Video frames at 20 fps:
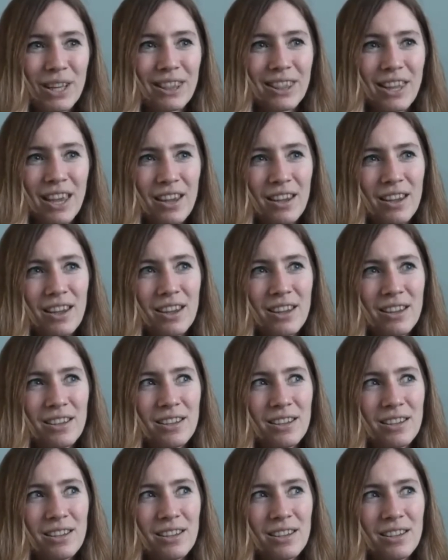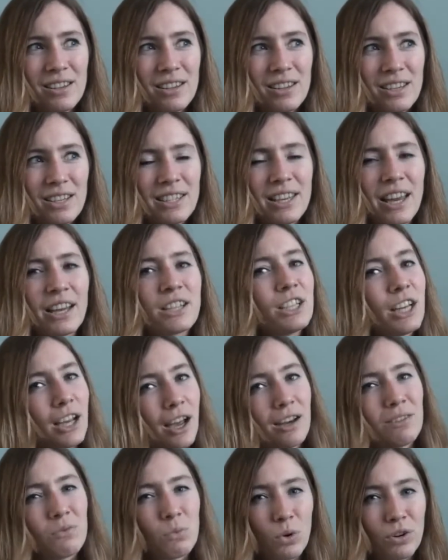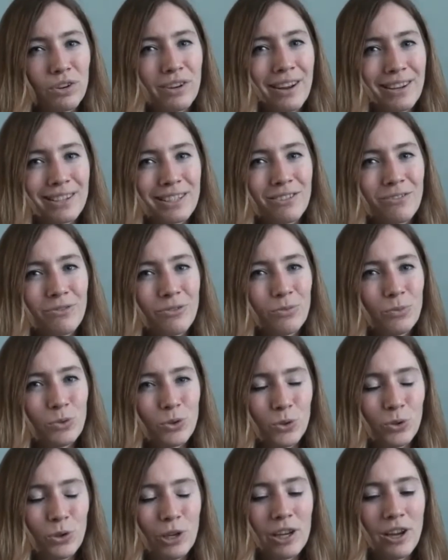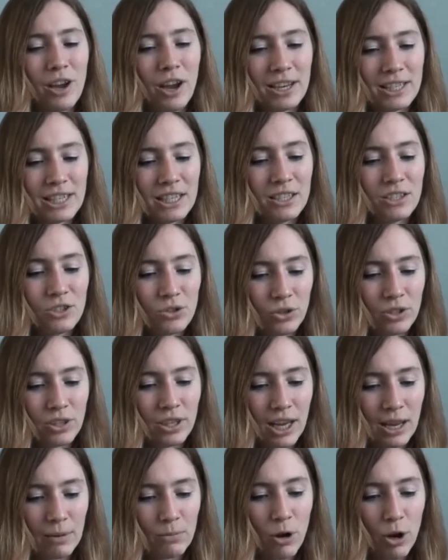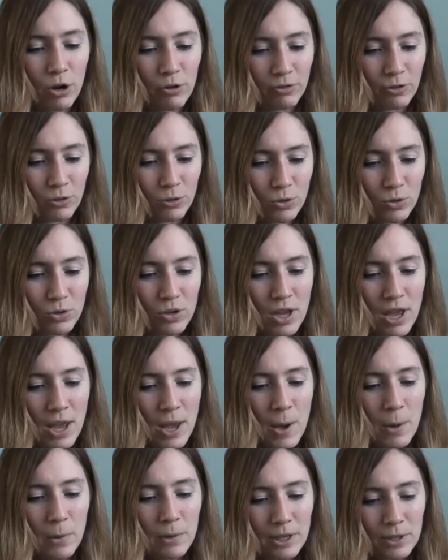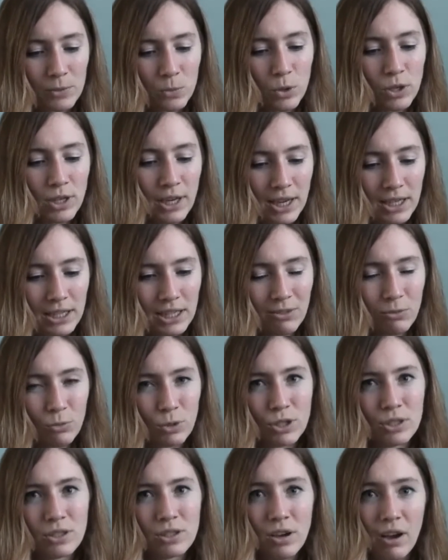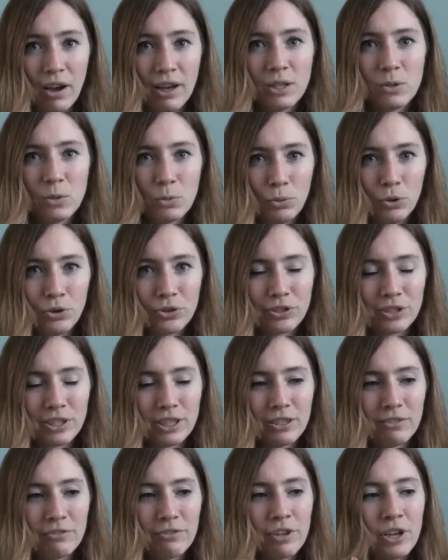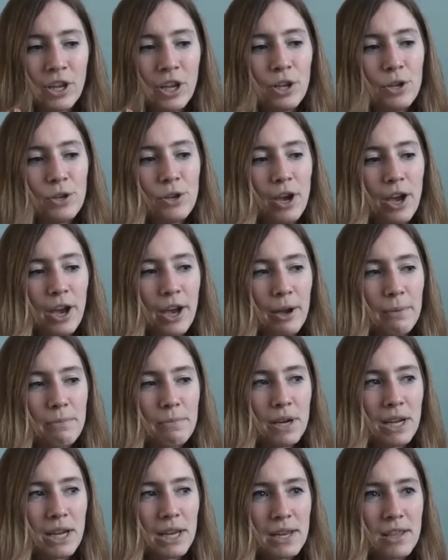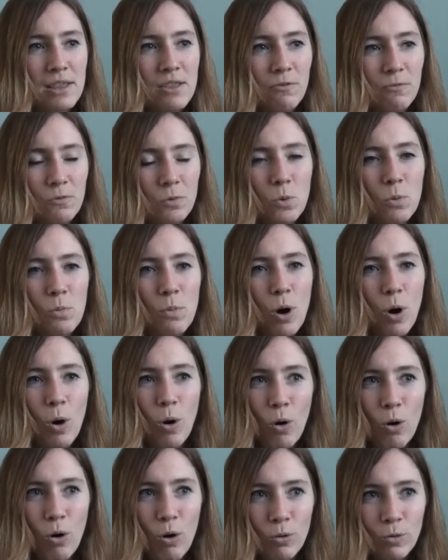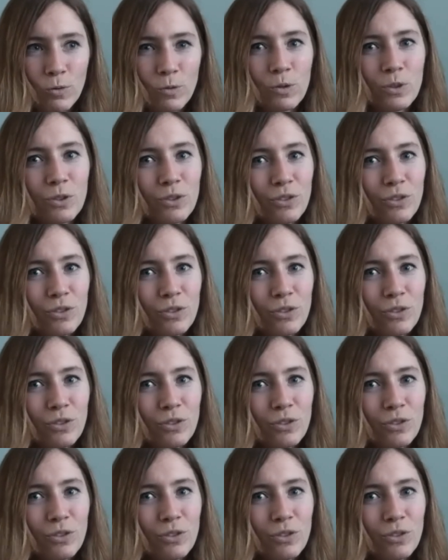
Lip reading: There is actually kind of one negative to it. I did enjoy the game overall. There's one negative which is tied to a positive, in the form of